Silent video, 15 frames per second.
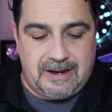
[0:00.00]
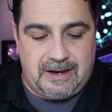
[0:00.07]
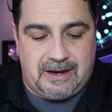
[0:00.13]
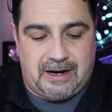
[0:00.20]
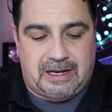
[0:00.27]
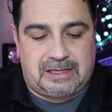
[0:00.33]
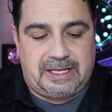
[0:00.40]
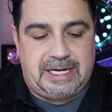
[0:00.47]

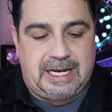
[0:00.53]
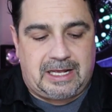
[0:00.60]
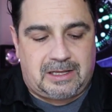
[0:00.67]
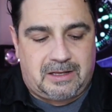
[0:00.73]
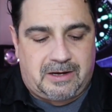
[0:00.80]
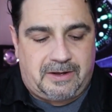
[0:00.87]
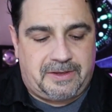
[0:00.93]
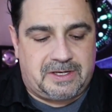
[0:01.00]
a cleaning
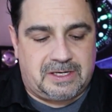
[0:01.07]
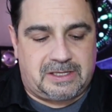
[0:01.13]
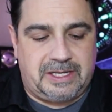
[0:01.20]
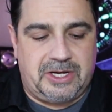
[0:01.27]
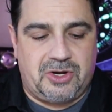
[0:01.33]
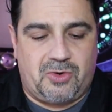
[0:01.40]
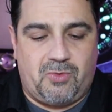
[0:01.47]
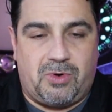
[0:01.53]
cloth to
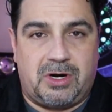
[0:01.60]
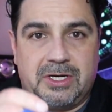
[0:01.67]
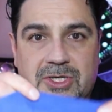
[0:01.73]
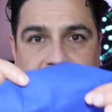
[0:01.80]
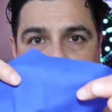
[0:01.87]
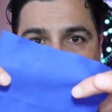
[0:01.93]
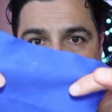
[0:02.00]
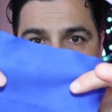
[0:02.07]
clean your
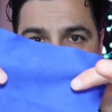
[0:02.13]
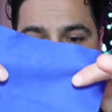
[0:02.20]
watch,